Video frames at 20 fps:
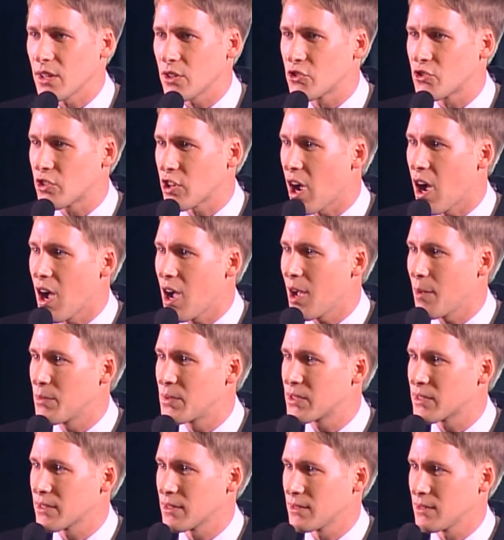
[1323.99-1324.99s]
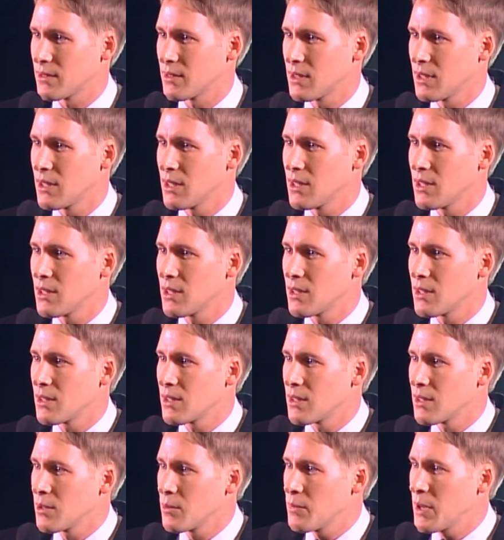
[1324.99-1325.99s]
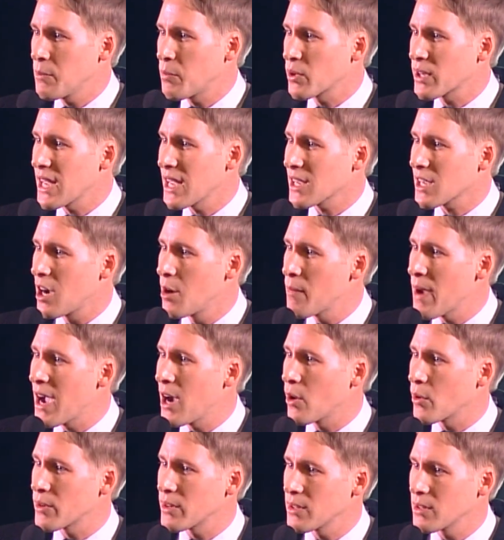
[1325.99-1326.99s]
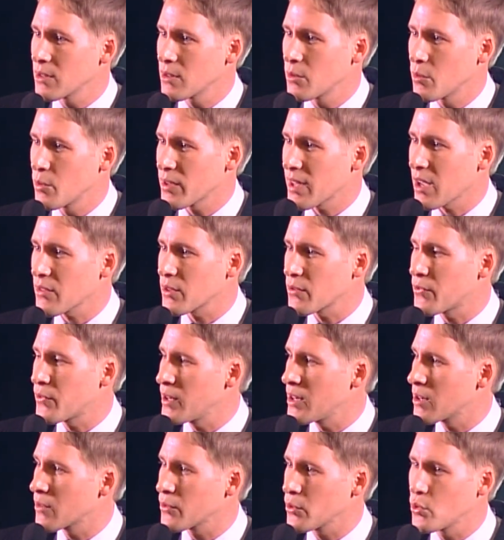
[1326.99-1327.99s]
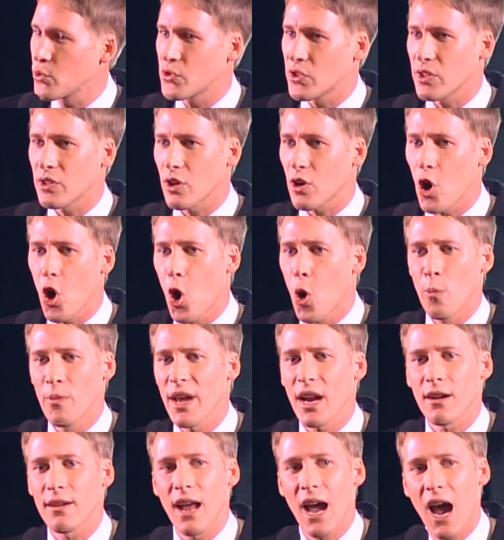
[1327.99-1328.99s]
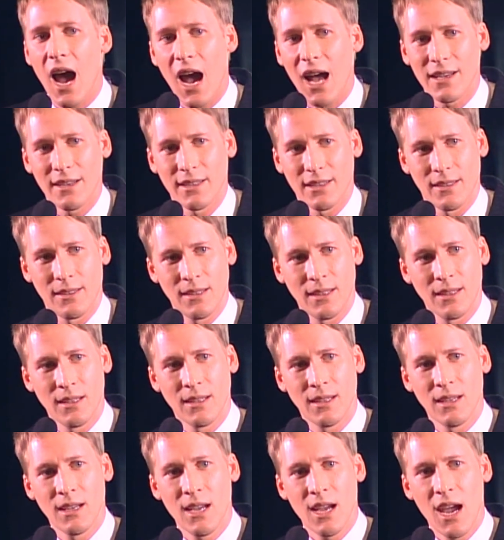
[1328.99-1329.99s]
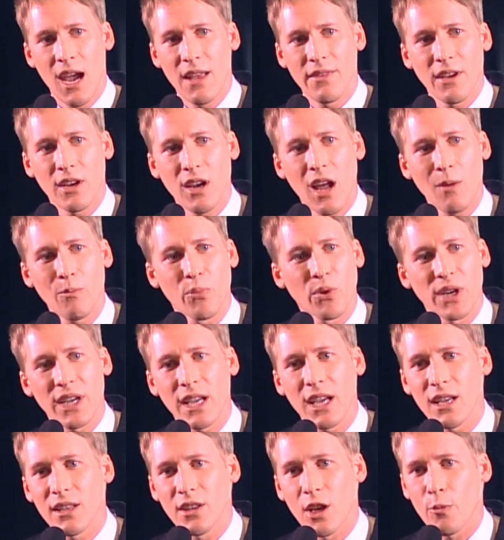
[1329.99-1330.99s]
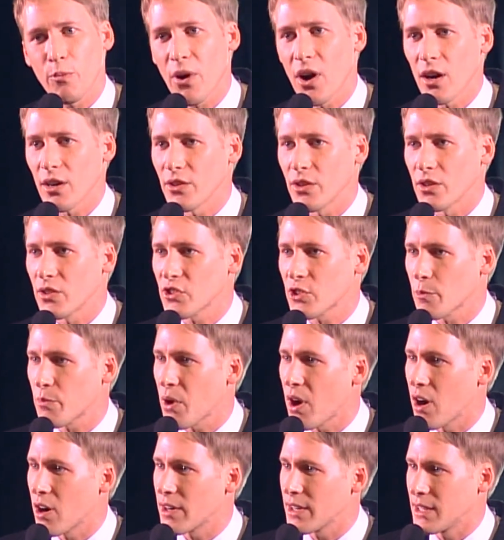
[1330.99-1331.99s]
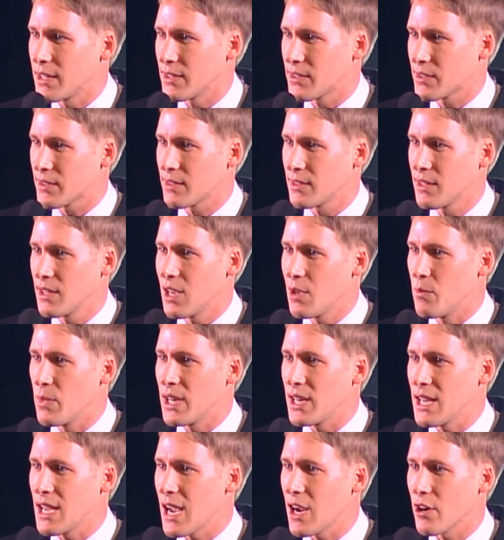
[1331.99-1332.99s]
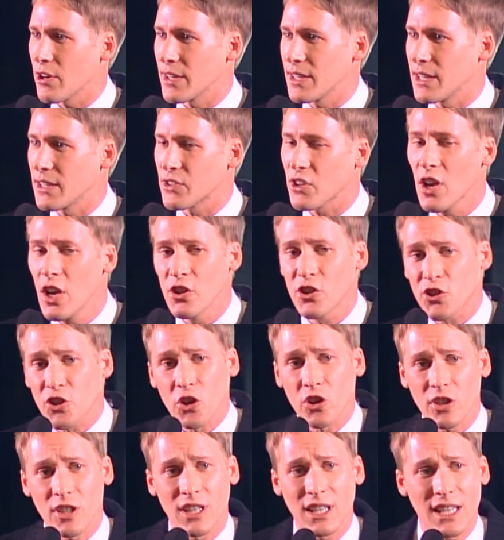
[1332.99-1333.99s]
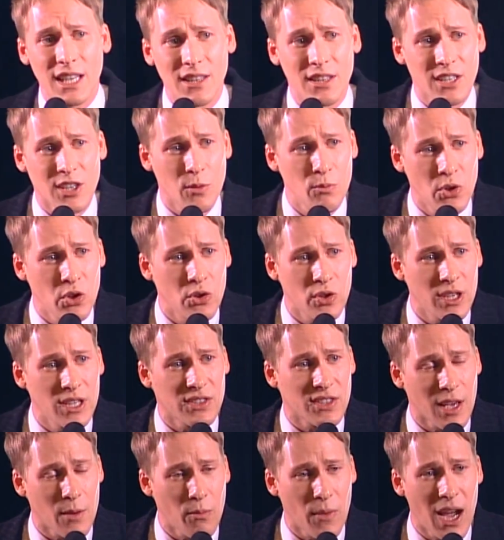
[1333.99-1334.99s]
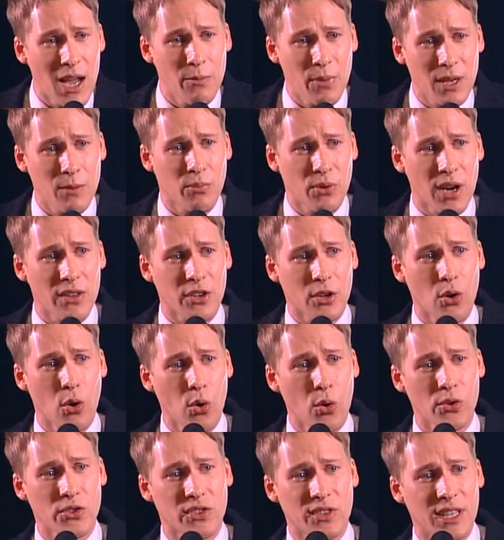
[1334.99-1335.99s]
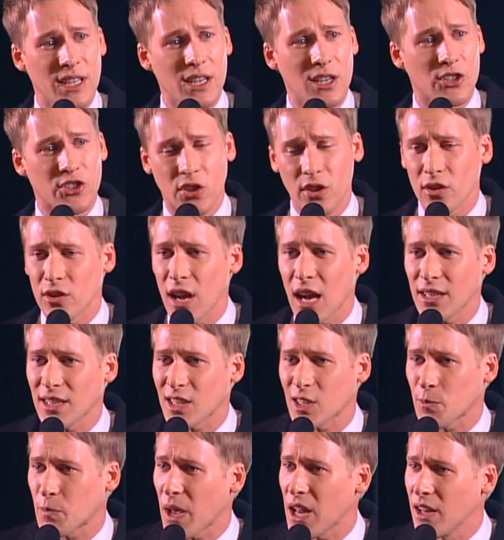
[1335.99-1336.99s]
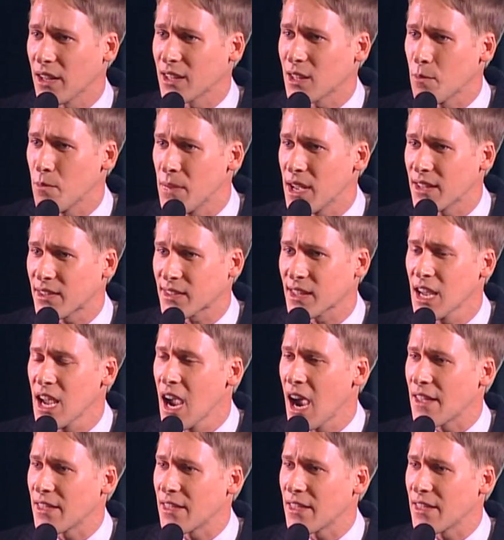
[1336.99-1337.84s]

in their jobs. People can't come out without the fear of losing their home. They're not. And they're not bringing their partners to parties in many areas, certainly in the communities that my big brother holds dear. So they're not dispelling the myths